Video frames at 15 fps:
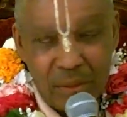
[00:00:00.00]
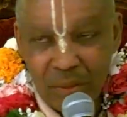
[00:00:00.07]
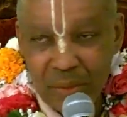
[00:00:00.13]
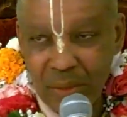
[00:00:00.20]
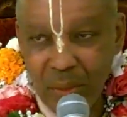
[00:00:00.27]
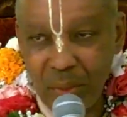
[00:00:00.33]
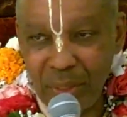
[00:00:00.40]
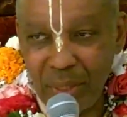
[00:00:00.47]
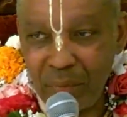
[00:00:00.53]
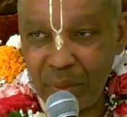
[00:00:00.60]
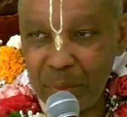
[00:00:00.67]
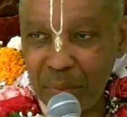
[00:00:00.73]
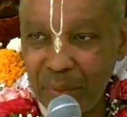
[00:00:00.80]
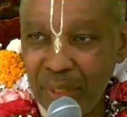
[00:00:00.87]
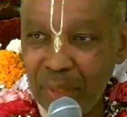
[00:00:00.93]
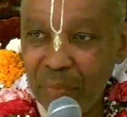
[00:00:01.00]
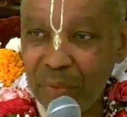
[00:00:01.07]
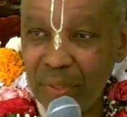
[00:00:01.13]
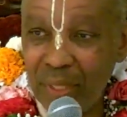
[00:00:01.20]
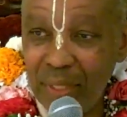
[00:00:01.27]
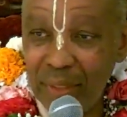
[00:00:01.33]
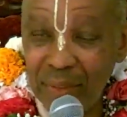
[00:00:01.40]
So we have to be ready
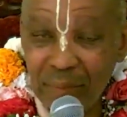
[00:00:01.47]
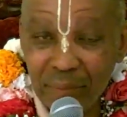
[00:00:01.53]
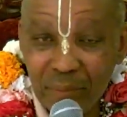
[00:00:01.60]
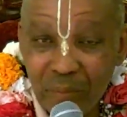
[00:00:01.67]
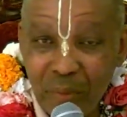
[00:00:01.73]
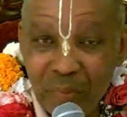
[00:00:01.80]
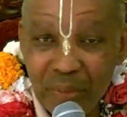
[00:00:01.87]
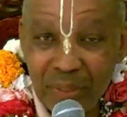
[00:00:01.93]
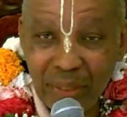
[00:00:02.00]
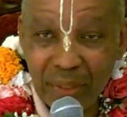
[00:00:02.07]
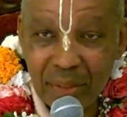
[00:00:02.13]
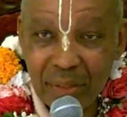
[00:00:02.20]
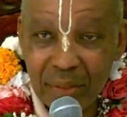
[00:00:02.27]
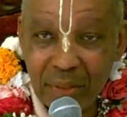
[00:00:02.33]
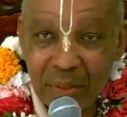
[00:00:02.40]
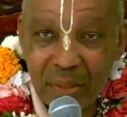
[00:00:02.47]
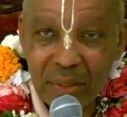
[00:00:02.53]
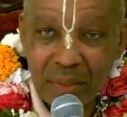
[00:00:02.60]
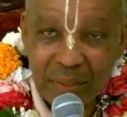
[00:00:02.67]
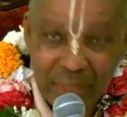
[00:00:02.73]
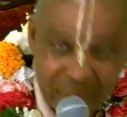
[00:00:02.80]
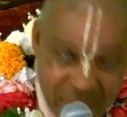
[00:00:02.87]
for that. We have to take it
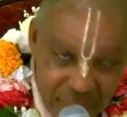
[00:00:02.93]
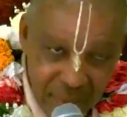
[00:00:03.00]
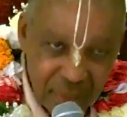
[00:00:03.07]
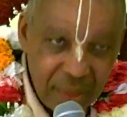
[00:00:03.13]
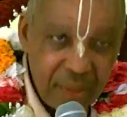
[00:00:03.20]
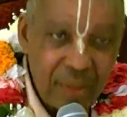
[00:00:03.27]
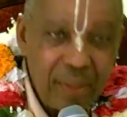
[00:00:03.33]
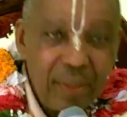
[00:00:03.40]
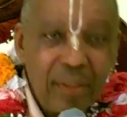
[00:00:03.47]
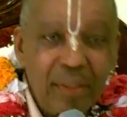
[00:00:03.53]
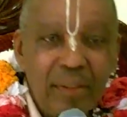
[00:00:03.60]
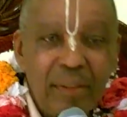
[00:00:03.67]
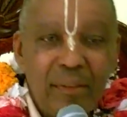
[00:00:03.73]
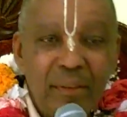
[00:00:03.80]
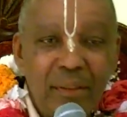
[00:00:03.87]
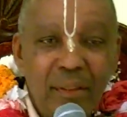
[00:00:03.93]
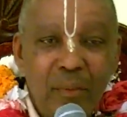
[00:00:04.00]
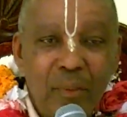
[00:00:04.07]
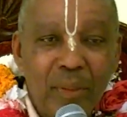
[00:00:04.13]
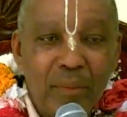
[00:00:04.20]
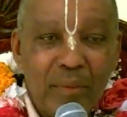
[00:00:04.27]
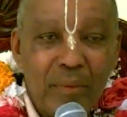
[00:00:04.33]
seriously. Yes, you
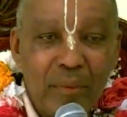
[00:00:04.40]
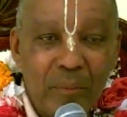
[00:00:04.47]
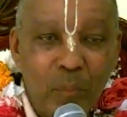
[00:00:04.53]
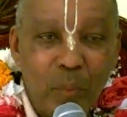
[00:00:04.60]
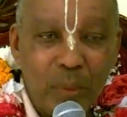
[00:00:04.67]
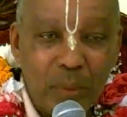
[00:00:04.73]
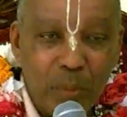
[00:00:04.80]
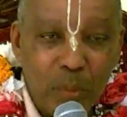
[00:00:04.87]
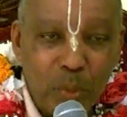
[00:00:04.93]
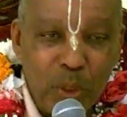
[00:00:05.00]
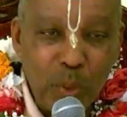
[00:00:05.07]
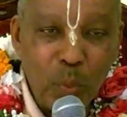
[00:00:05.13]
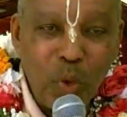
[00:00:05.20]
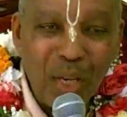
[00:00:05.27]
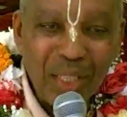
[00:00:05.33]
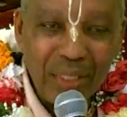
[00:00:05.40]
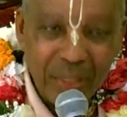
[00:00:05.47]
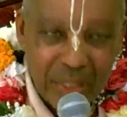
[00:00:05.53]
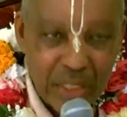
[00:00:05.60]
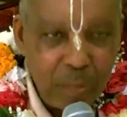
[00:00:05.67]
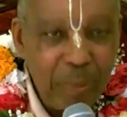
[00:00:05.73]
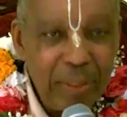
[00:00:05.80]
know, he wanted
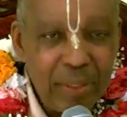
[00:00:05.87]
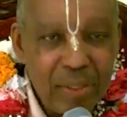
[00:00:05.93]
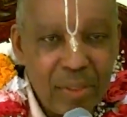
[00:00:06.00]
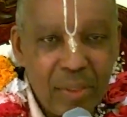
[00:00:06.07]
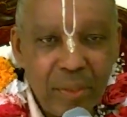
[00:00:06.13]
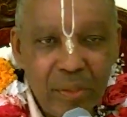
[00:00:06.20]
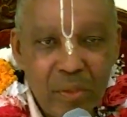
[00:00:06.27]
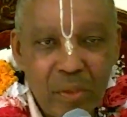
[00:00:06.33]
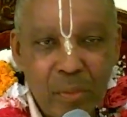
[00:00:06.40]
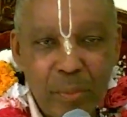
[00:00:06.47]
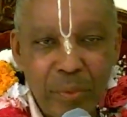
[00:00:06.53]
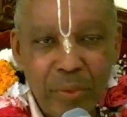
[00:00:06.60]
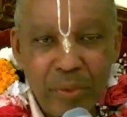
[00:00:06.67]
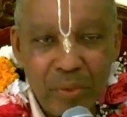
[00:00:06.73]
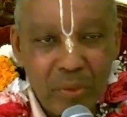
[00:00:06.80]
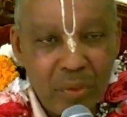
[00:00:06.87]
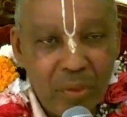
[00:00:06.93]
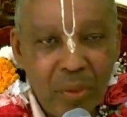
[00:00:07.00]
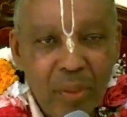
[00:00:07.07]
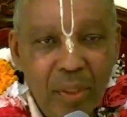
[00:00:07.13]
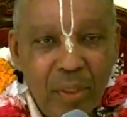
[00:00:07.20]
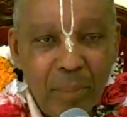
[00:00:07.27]
us to be in the cities to preach,
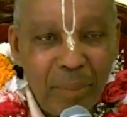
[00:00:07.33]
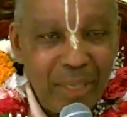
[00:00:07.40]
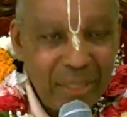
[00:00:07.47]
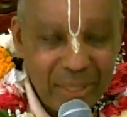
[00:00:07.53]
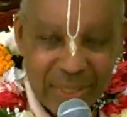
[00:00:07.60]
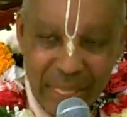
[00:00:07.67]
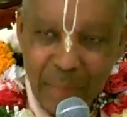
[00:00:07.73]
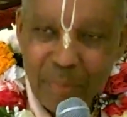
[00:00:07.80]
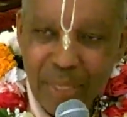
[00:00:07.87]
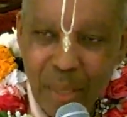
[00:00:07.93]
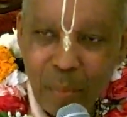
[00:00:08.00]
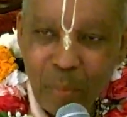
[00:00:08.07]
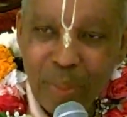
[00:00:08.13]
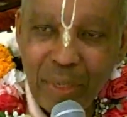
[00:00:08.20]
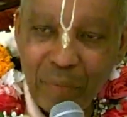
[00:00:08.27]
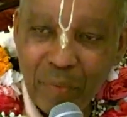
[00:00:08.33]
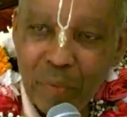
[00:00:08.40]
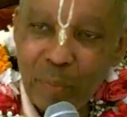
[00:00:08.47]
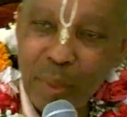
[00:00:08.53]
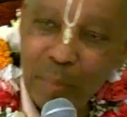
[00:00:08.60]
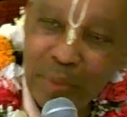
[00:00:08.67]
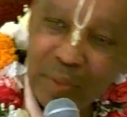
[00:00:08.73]
but at the same time, we have to
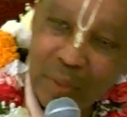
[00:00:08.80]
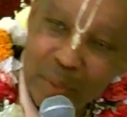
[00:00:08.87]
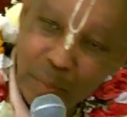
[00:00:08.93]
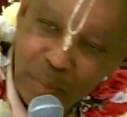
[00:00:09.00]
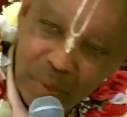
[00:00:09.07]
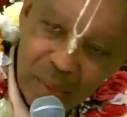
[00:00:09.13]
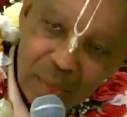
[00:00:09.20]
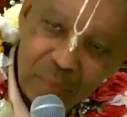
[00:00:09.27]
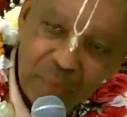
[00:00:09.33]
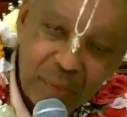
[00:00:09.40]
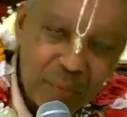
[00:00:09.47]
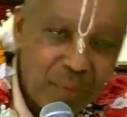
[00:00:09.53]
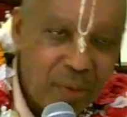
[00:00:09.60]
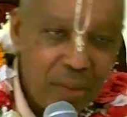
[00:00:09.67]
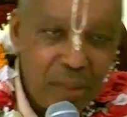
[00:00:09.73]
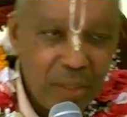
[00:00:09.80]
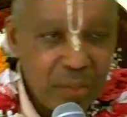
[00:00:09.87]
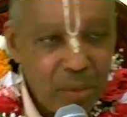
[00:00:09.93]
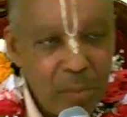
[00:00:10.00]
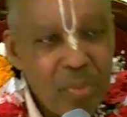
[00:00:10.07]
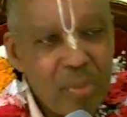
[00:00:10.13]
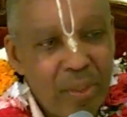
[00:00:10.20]
remember the other part of it, the
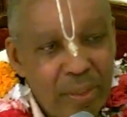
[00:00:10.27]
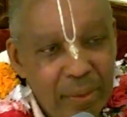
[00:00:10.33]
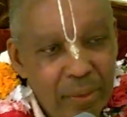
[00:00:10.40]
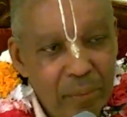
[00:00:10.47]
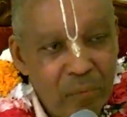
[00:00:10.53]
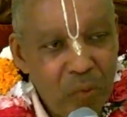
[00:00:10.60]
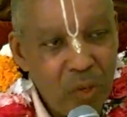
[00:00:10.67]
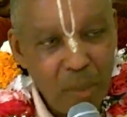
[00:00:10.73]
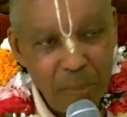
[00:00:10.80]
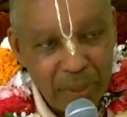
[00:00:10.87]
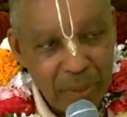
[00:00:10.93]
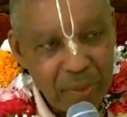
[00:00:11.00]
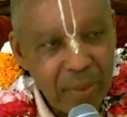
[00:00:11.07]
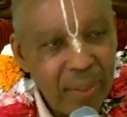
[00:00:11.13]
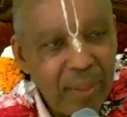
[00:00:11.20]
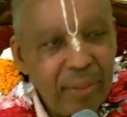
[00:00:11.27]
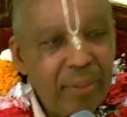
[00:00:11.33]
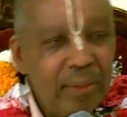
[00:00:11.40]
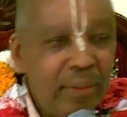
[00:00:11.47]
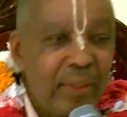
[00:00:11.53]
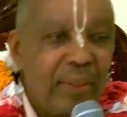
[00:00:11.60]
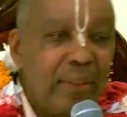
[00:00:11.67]
varnashram side, the farming side,
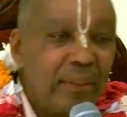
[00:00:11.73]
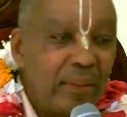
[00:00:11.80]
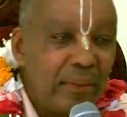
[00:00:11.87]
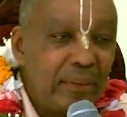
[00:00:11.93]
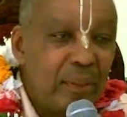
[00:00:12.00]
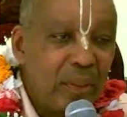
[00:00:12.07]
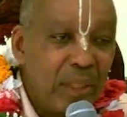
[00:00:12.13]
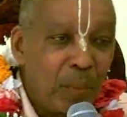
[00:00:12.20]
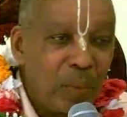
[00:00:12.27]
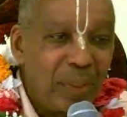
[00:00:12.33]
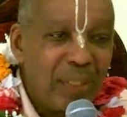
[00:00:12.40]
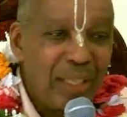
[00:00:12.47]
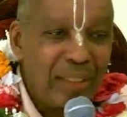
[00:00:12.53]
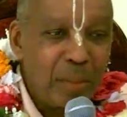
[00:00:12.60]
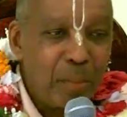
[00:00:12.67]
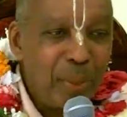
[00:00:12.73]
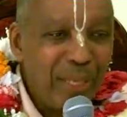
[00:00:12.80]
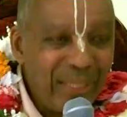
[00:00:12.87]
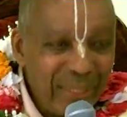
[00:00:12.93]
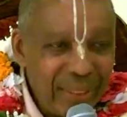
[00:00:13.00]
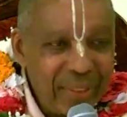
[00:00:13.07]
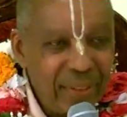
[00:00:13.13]
so that we're not
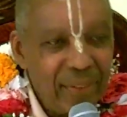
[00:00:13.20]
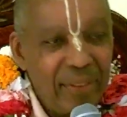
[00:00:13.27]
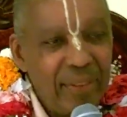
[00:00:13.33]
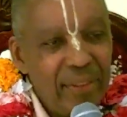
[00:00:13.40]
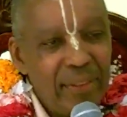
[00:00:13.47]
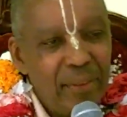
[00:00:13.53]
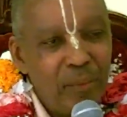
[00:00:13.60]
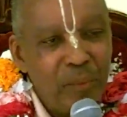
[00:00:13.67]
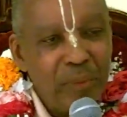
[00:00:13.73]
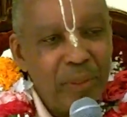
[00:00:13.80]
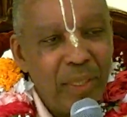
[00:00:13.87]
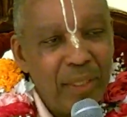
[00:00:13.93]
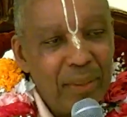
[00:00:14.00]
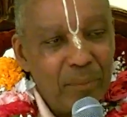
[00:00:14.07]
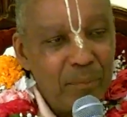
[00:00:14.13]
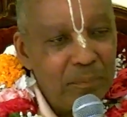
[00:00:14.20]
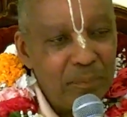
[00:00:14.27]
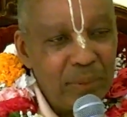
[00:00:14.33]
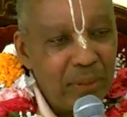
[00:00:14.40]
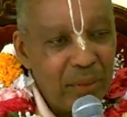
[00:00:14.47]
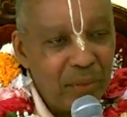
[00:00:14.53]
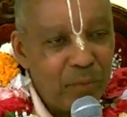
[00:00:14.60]
dependent, we're not,
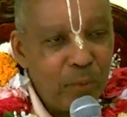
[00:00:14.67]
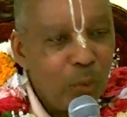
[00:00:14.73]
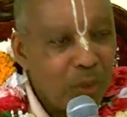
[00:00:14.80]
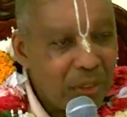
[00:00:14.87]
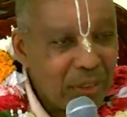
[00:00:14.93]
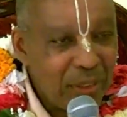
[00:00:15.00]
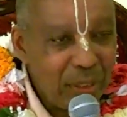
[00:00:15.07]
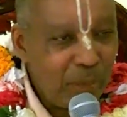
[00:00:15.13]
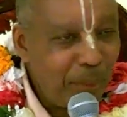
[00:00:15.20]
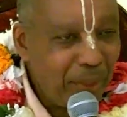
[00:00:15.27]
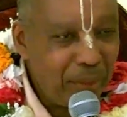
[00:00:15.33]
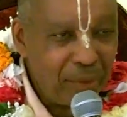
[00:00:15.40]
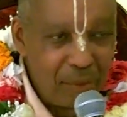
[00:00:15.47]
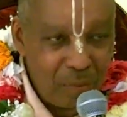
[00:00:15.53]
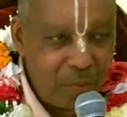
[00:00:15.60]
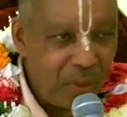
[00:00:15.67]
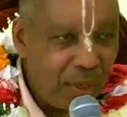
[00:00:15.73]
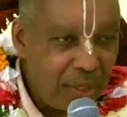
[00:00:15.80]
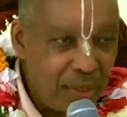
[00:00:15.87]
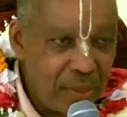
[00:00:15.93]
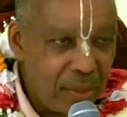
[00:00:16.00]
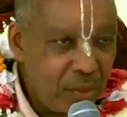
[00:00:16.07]
you know, foolishly dependent on
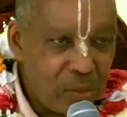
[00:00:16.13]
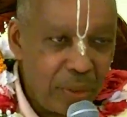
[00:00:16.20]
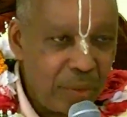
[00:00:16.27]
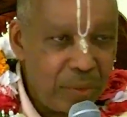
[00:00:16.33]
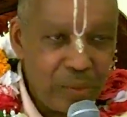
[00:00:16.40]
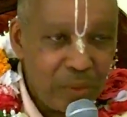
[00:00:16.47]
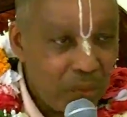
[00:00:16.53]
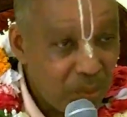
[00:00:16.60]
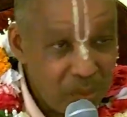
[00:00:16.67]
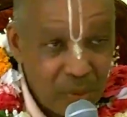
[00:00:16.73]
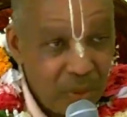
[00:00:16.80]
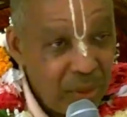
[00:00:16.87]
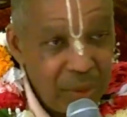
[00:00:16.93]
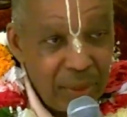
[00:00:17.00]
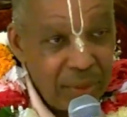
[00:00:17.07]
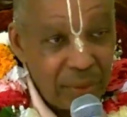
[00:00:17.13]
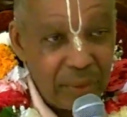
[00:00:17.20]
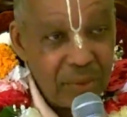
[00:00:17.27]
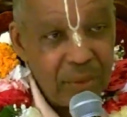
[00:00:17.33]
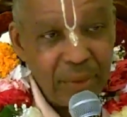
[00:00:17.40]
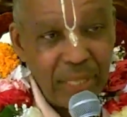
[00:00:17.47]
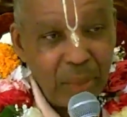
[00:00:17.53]
Vons and Trader Joe's,
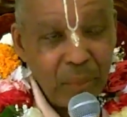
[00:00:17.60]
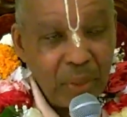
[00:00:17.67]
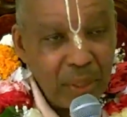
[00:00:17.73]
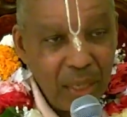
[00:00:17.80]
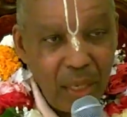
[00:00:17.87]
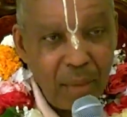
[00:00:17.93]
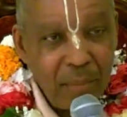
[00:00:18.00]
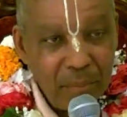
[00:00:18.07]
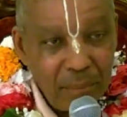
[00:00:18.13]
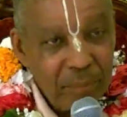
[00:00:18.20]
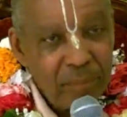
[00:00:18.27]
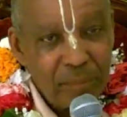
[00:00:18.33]
because the day will come